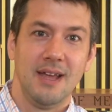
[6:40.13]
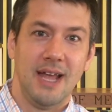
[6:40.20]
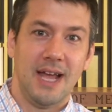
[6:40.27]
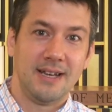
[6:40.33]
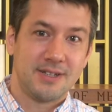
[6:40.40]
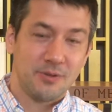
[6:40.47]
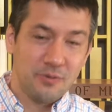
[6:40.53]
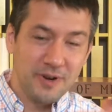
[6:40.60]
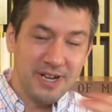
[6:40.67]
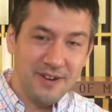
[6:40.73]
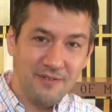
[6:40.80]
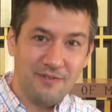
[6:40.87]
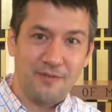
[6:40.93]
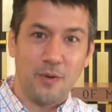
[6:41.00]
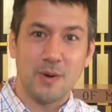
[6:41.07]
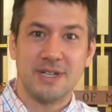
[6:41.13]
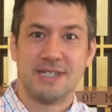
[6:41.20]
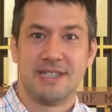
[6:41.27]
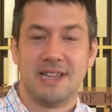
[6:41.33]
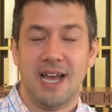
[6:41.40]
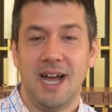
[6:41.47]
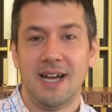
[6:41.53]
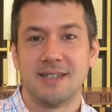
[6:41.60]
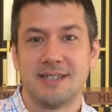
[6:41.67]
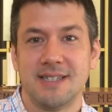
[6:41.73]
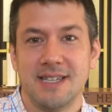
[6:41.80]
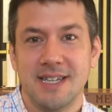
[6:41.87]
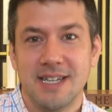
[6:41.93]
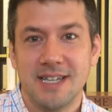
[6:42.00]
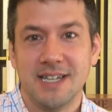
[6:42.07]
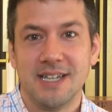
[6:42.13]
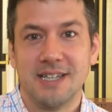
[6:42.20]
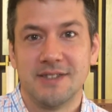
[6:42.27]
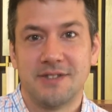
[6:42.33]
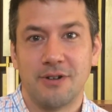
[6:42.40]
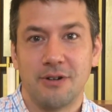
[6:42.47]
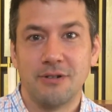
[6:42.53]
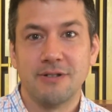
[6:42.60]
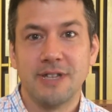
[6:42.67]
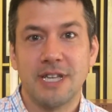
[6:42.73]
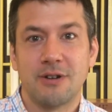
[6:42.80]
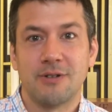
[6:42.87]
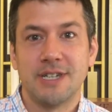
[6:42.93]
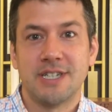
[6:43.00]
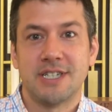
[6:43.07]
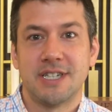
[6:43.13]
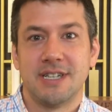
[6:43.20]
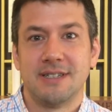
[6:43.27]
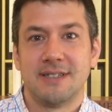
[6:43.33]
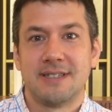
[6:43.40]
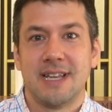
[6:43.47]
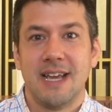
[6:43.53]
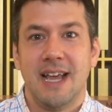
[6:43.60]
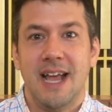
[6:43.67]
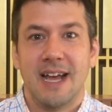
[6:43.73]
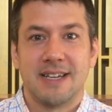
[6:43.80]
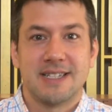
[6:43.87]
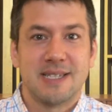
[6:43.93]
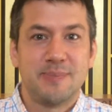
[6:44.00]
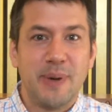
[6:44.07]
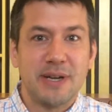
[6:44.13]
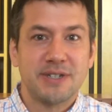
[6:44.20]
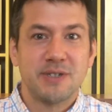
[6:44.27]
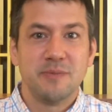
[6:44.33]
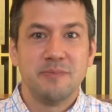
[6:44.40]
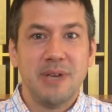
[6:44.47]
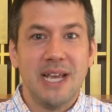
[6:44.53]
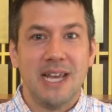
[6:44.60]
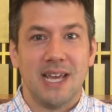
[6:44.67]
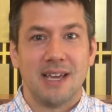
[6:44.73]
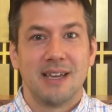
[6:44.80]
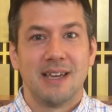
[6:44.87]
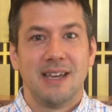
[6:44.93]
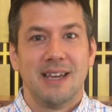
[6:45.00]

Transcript: And to reinforce that, the early Christians had a special meeting